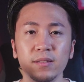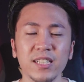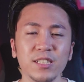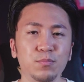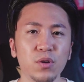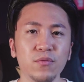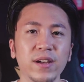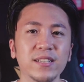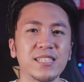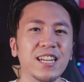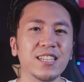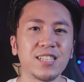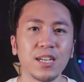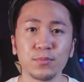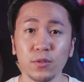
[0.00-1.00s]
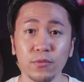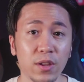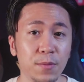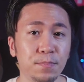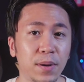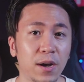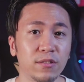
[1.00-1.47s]
This prevents any types of
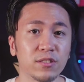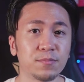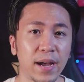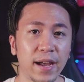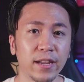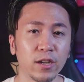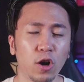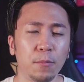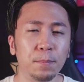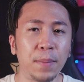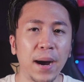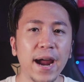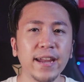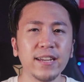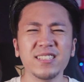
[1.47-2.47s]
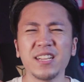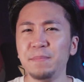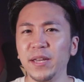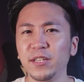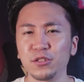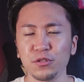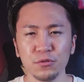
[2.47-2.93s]
impulse buying or buying that
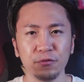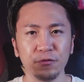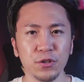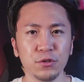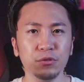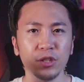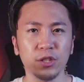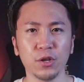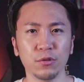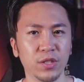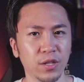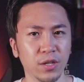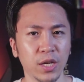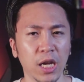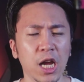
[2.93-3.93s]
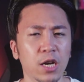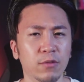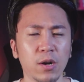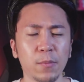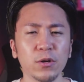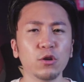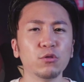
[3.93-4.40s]
makes you feel guilty.
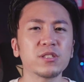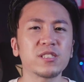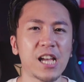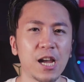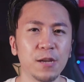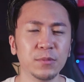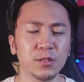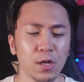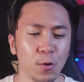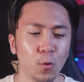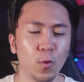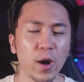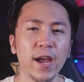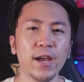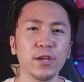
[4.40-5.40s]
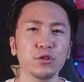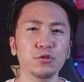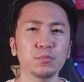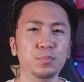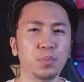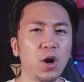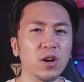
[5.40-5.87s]
Remember those times where
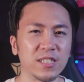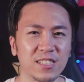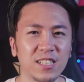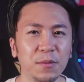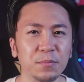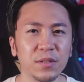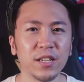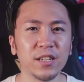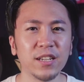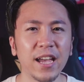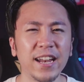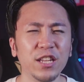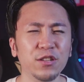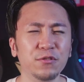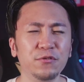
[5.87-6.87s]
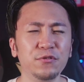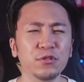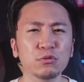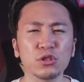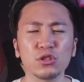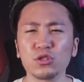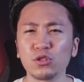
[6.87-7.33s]
you bought something and then you
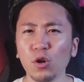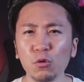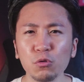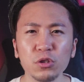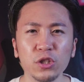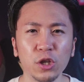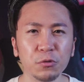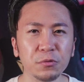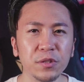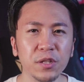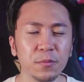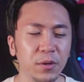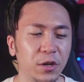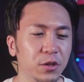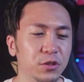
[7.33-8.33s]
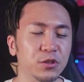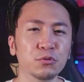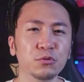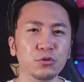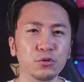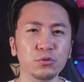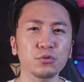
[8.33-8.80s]
feel so guilty because
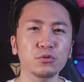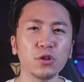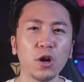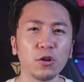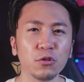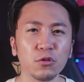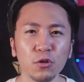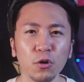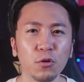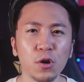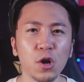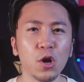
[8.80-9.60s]
you do not know